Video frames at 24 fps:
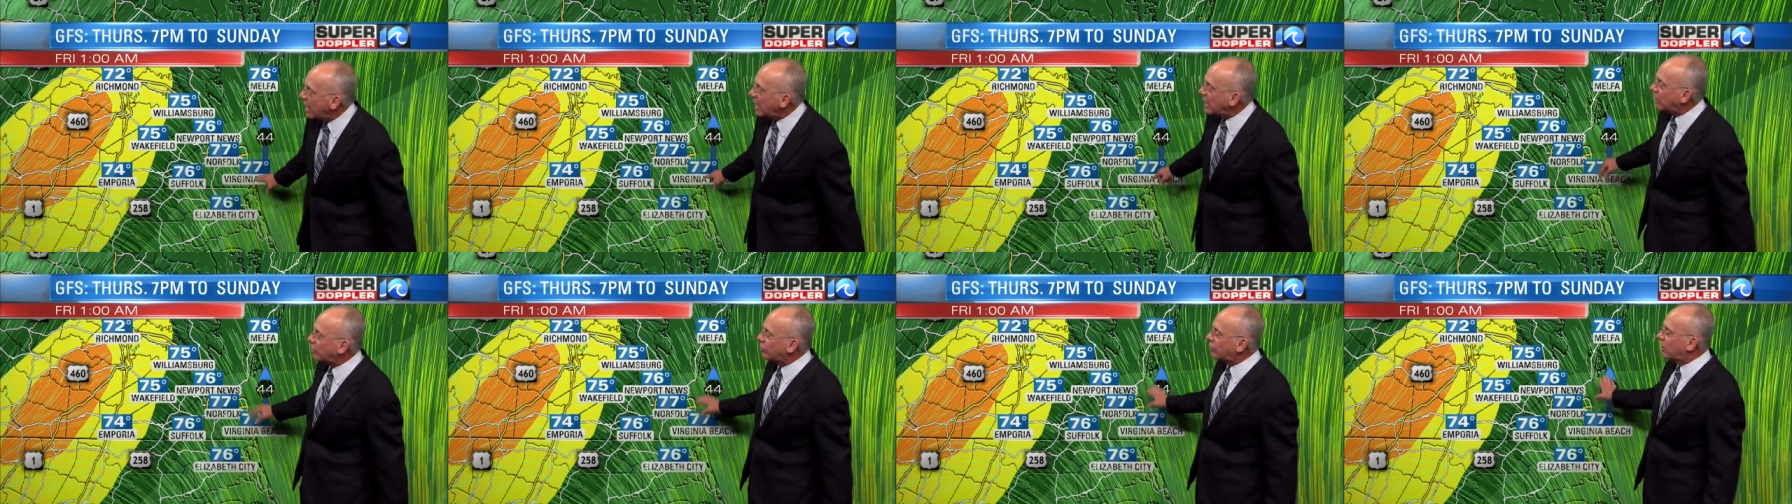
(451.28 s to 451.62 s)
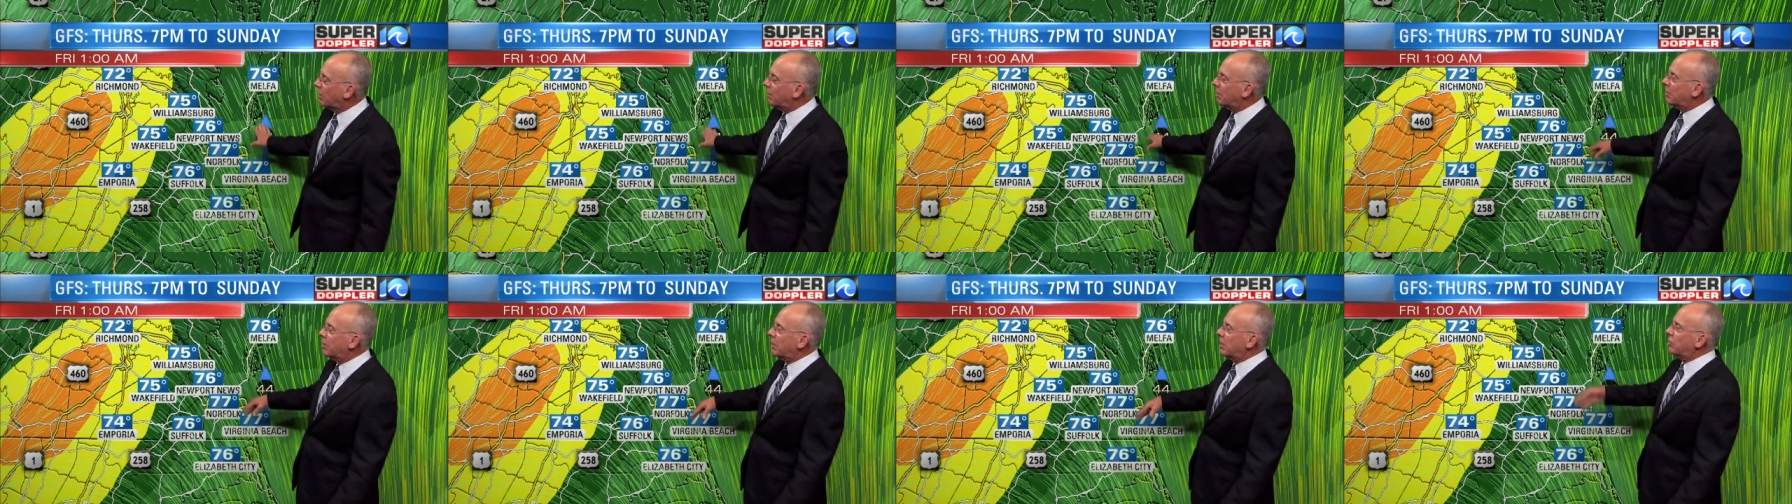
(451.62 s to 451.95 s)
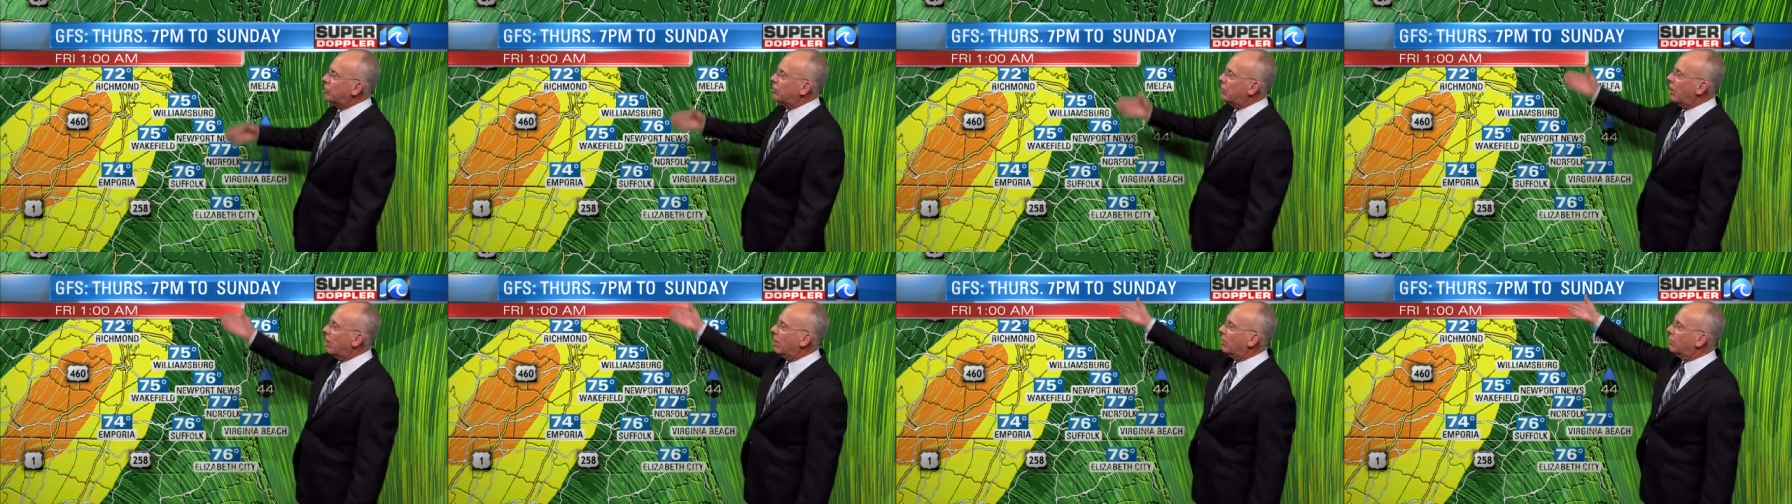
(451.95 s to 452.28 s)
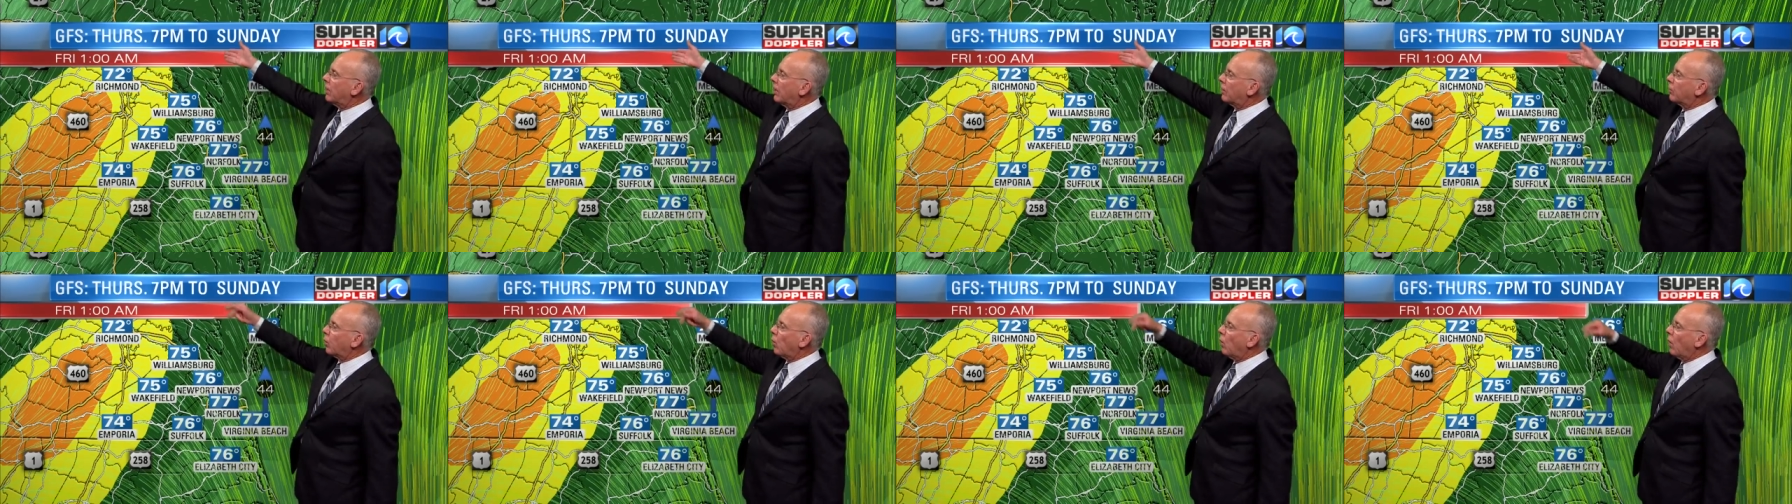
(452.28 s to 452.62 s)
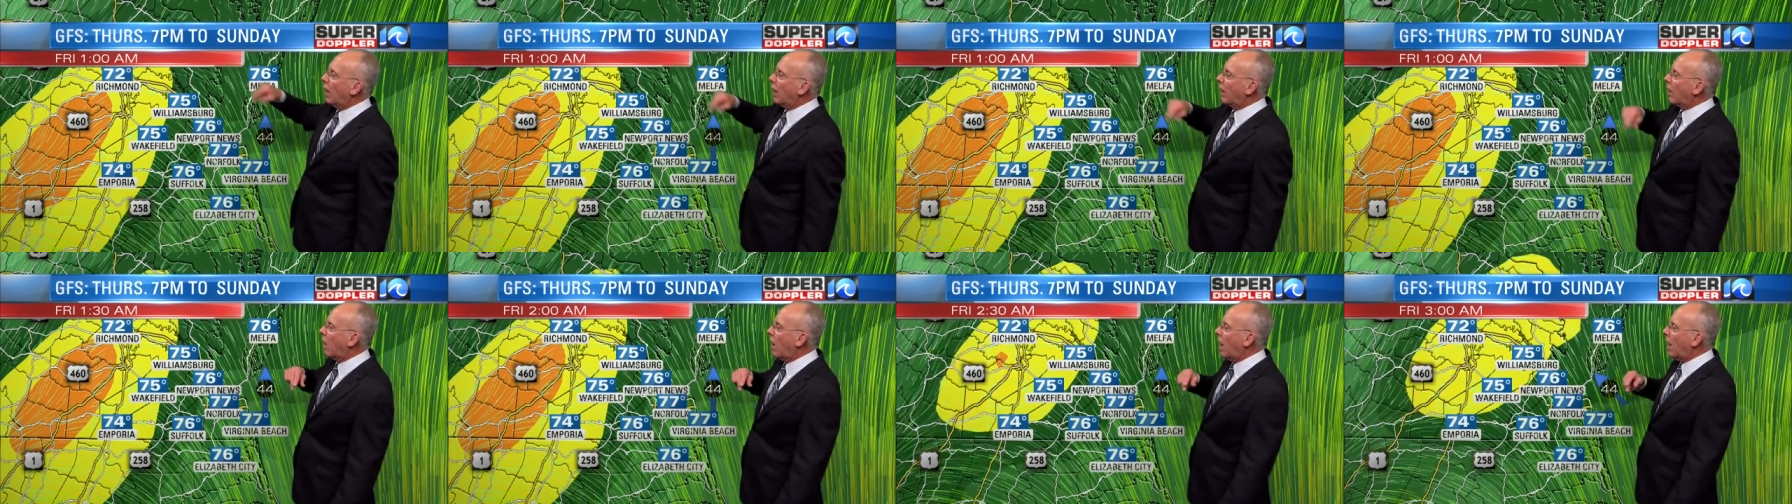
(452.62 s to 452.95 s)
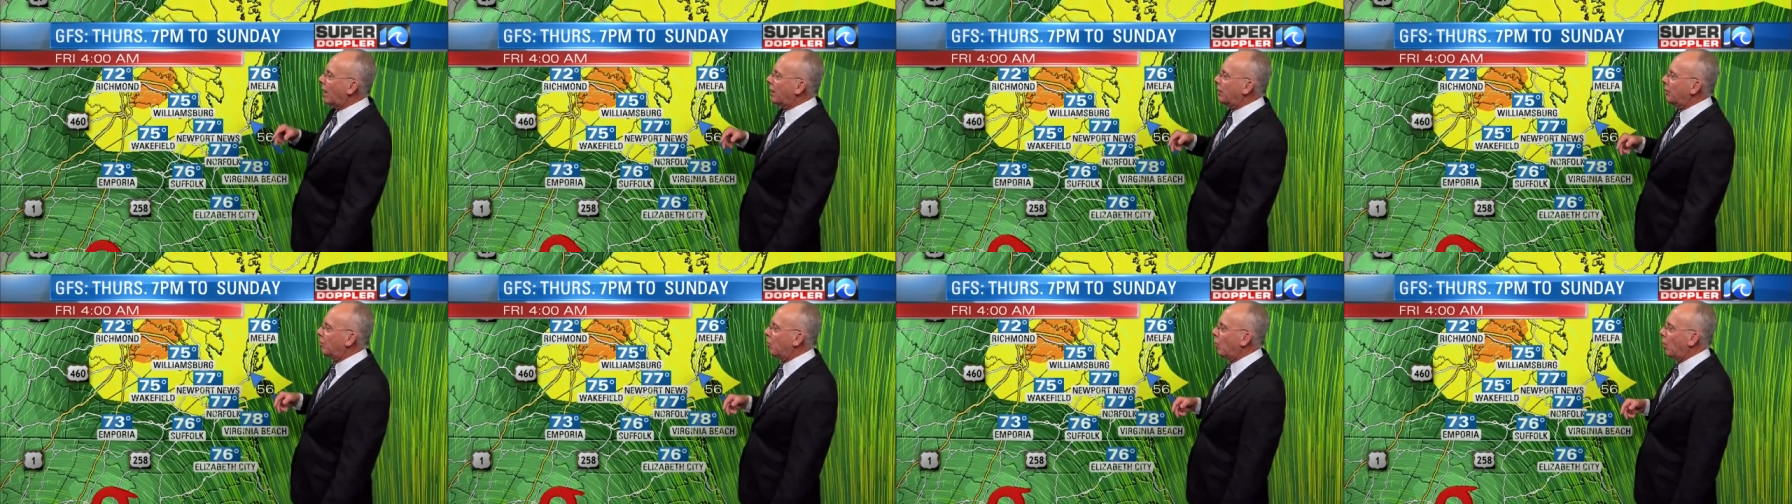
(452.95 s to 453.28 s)
into some of these areas. That's 1
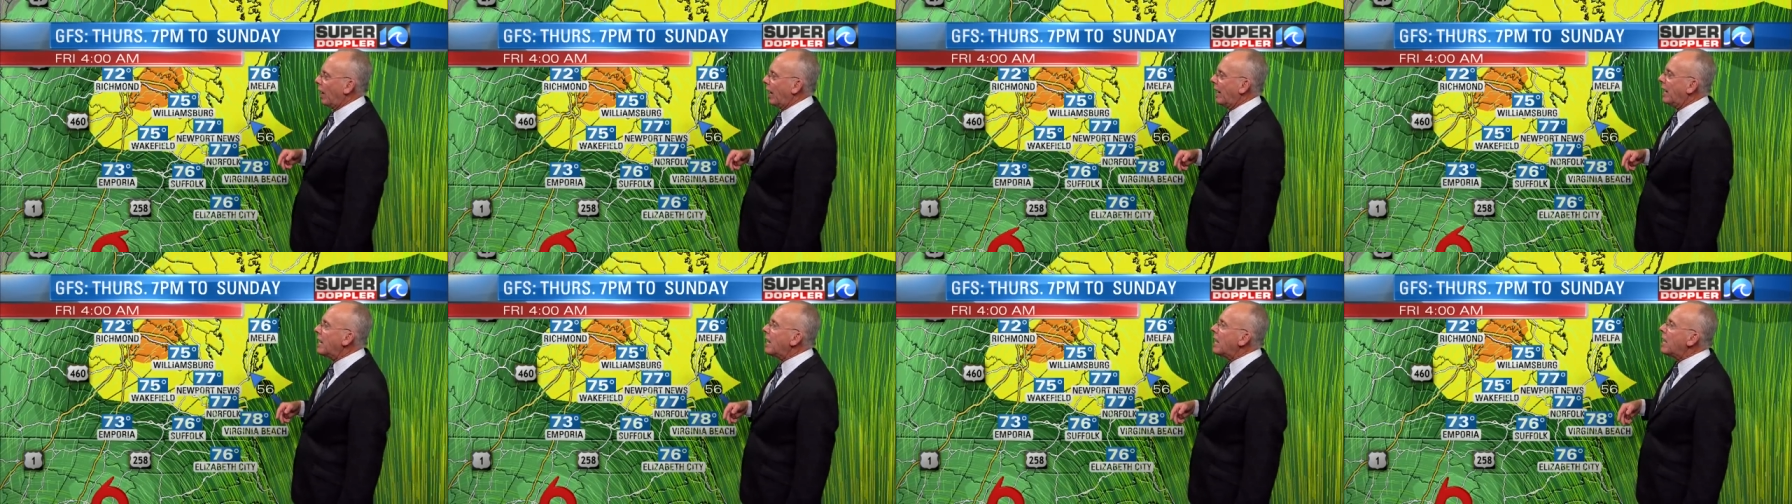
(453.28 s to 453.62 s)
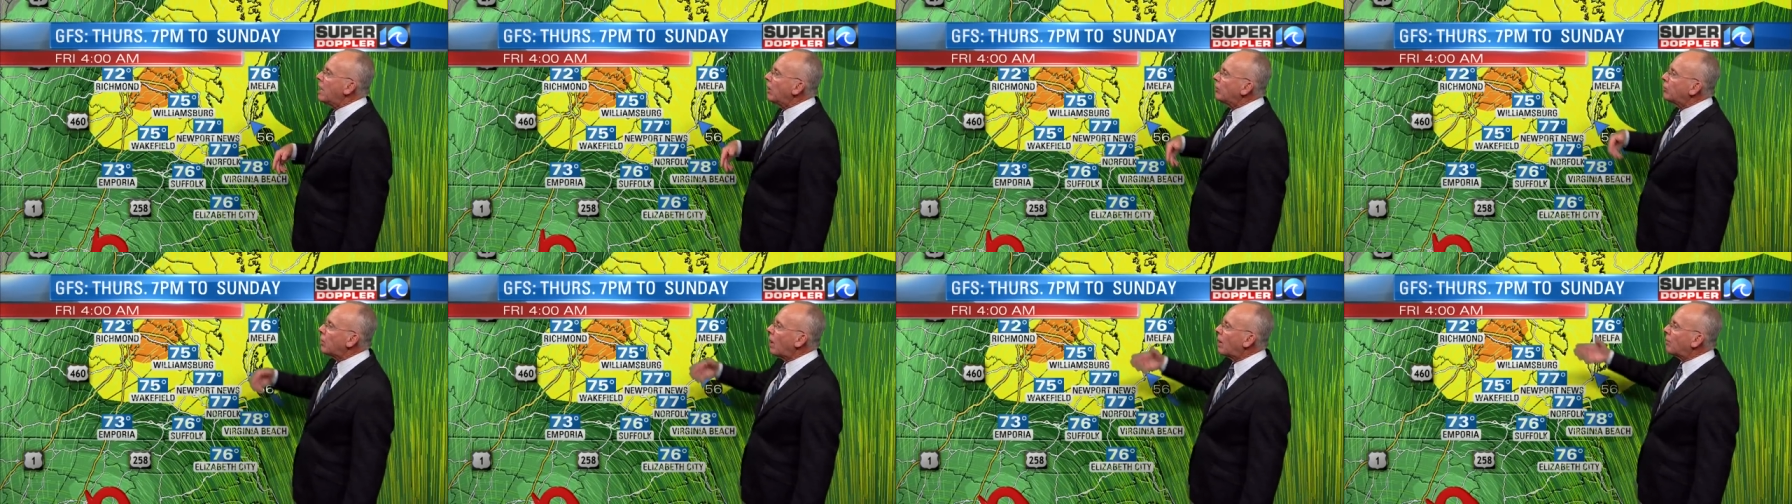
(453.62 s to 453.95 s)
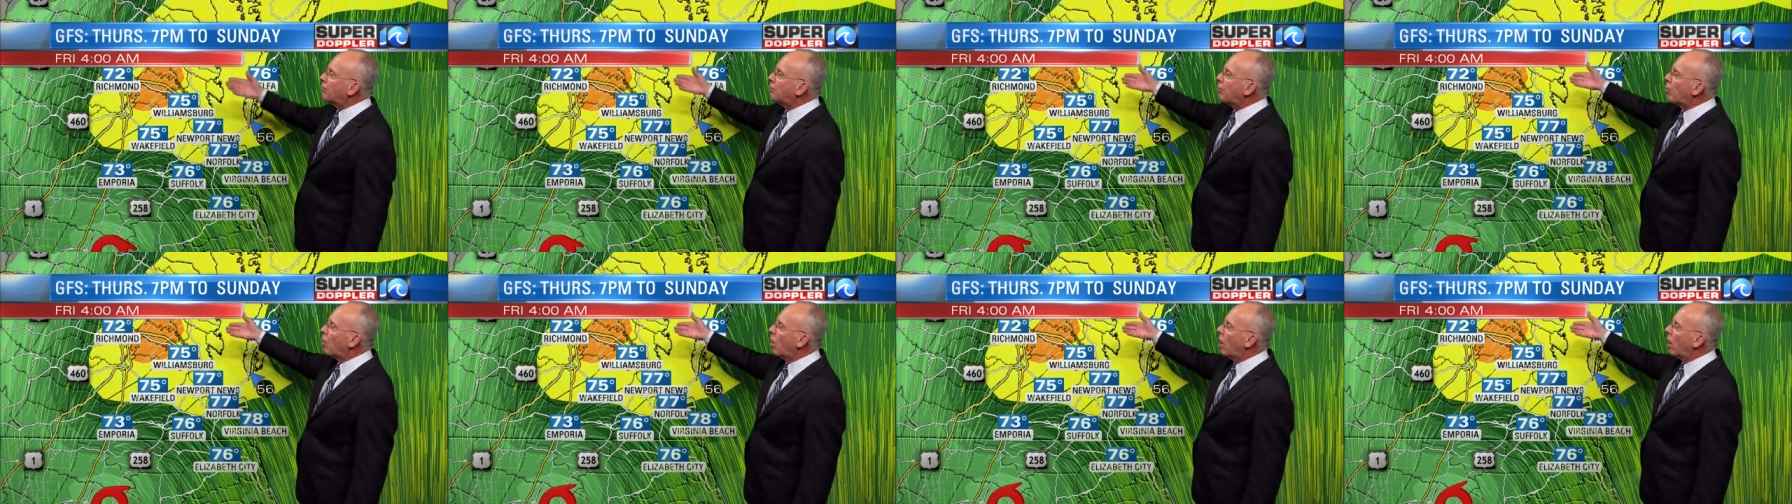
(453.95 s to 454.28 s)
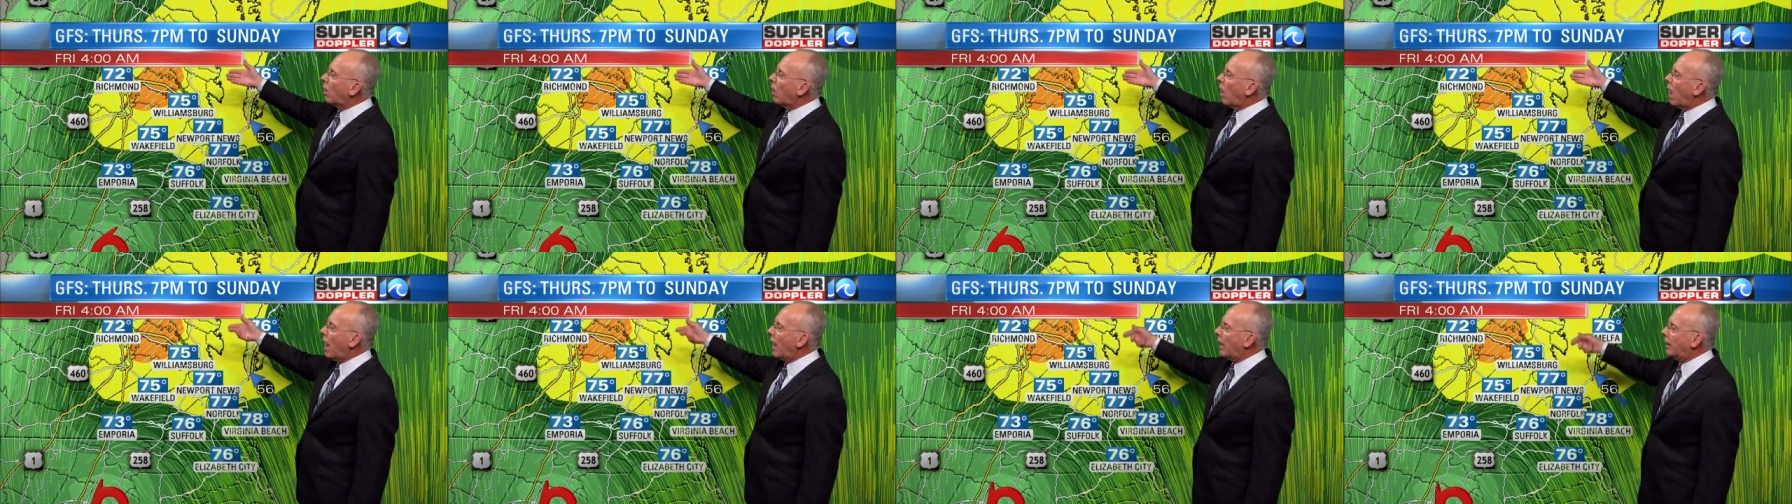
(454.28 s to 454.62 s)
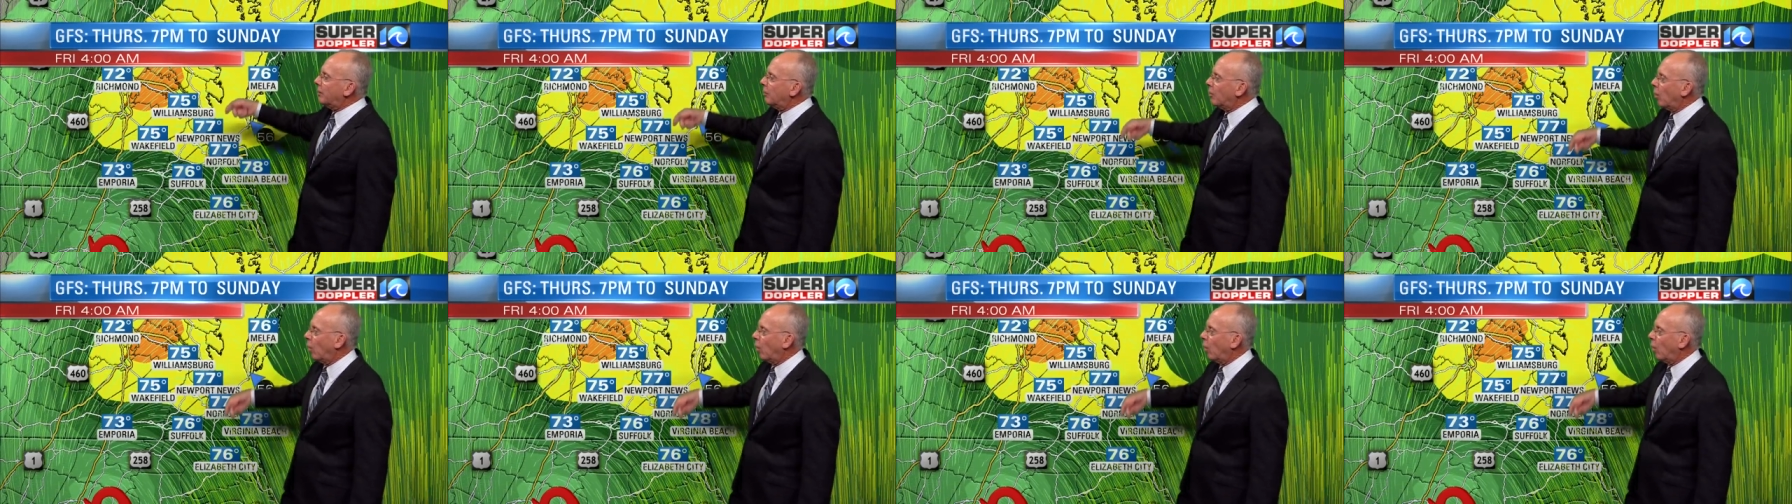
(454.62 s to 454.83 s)
o'clock in the morning. This is about 4 o'clock in the